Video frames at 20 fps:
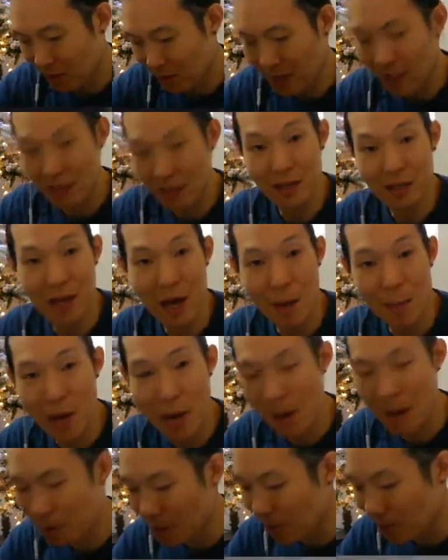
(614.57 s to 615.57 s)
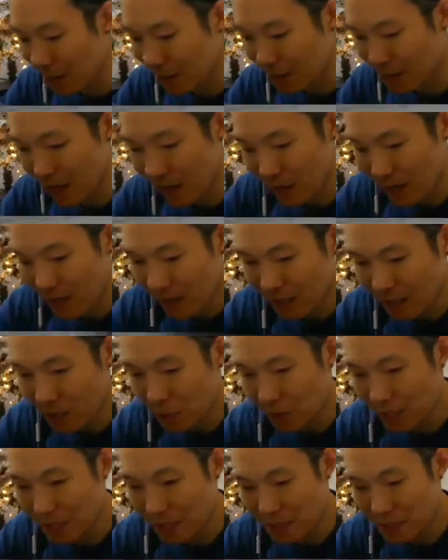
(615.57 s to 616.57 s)
And I'm happy about that. At
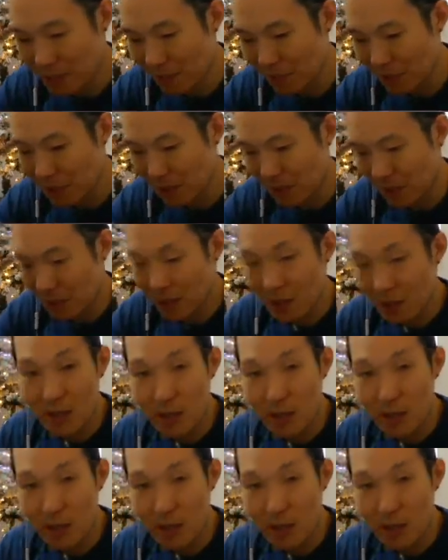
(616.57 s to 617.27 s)
least we got something.